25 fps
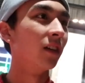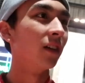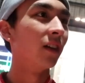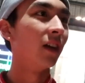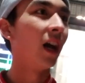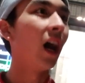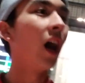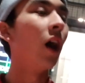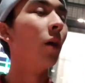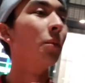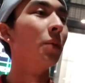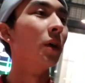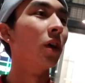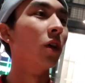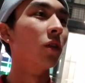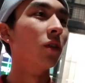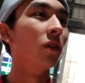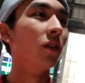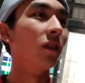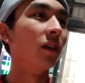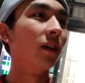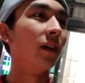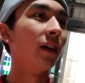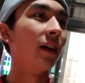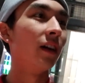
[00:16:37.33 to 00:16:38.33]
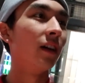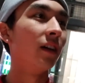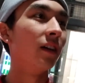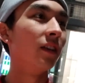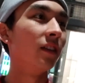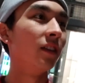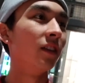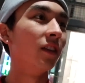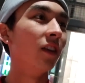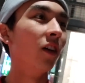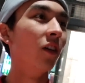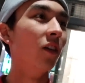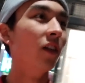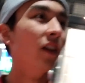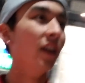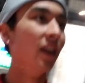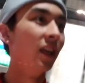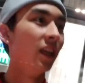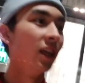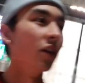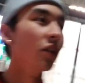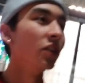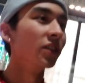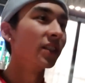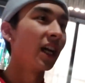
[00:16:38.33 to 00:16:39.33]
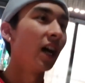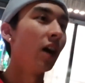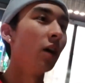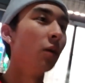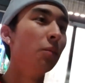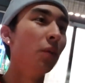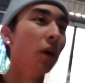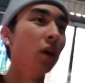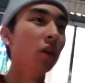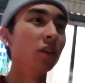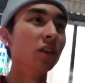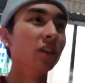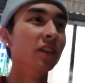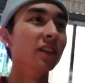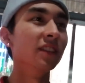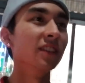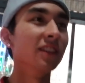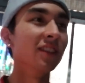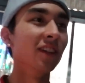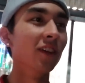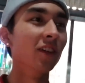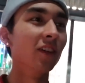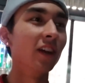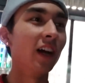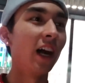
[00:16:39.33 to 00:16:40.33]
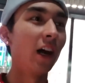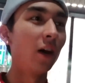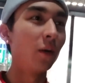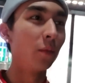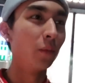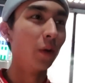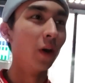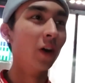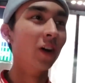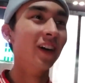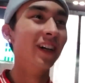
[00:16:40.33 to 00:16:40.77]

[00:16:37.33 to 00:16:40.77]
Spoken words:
Albo. It was Al Boners, so Albo.